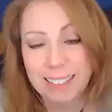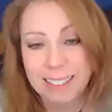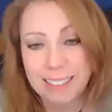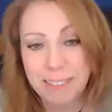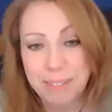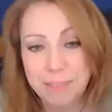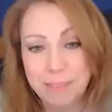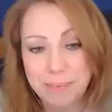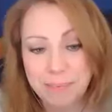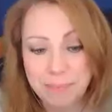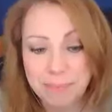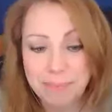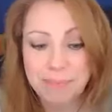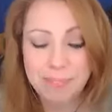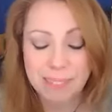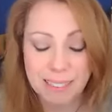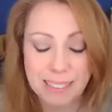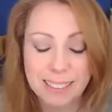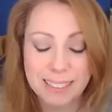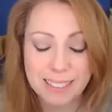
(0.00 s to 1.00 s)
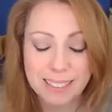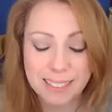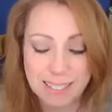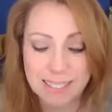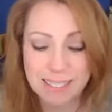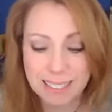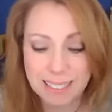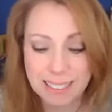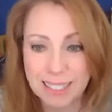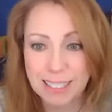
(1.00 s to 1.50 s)
So
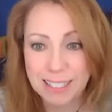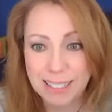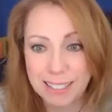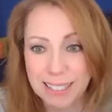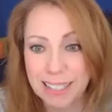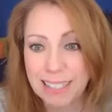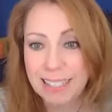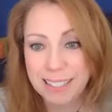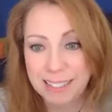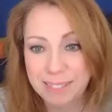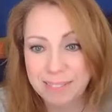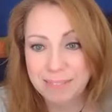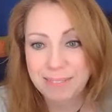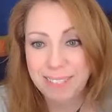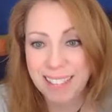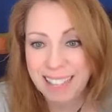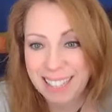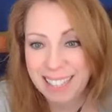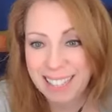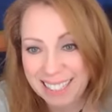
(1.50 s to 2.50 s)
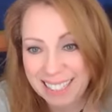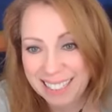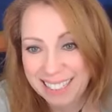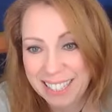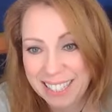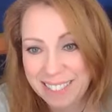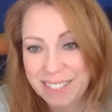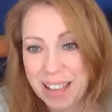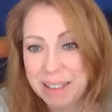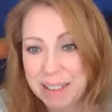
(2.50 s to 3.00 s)
that's a good thing.
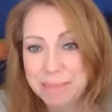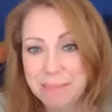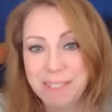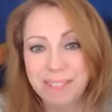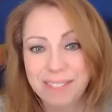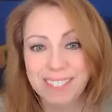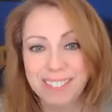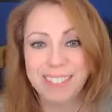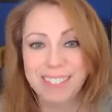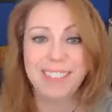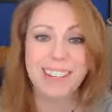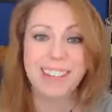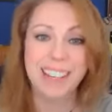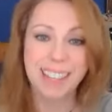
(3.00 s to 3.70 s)
I'm happy for you.